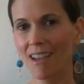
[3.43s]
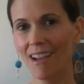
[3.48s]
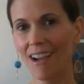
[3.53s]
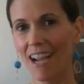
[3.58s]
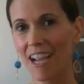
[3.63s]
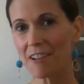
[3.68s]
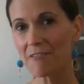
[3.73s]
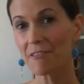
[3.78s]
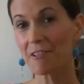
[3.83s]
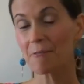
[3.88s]

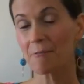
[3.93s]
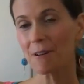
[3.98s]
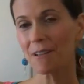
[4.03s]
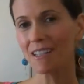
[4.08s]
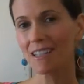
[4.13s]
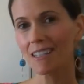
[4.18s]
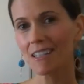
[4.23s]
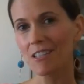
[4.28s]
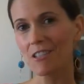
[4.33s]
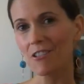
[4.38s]
Hi
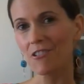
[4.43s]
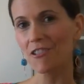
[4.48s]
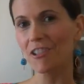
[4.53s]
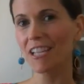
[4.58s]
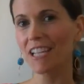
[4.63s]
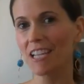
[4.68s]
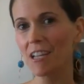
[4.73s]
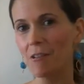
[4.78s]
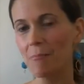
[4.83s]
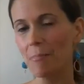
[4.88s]
everyone, it's
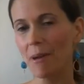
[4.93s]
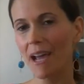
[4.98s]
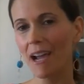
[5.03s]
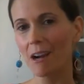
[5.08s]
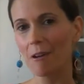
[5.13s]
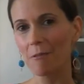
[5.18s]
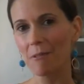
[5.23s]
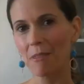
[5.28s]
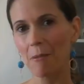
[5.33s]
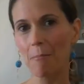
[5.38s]
Drina
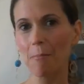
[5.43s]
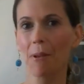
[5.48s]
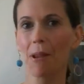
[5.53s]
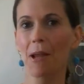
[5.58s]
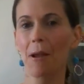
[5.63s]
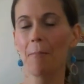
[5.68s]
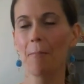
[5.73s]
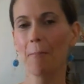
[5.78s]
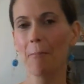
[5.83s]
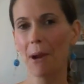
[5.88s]
back with a
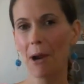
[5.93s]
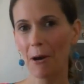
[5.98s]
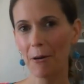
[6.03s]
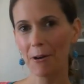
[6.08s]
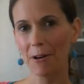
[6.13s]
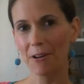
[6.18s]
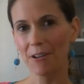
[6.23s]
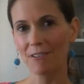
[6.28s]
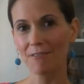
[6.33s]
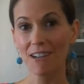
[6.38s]

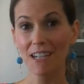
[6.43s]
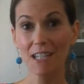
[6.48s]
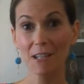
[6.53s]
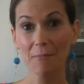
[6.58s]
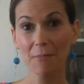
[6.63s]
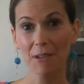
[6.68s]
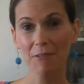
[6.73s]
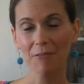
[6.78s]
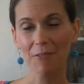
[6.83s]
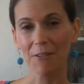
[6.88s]
plant-powered
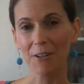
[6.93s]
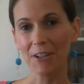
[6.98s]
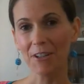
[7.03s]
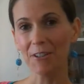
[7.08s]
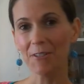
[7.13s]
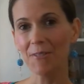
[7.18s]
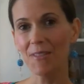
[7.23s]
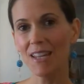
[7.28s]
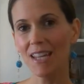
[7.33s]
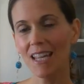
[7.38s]
recipe for
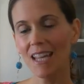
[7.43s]
you.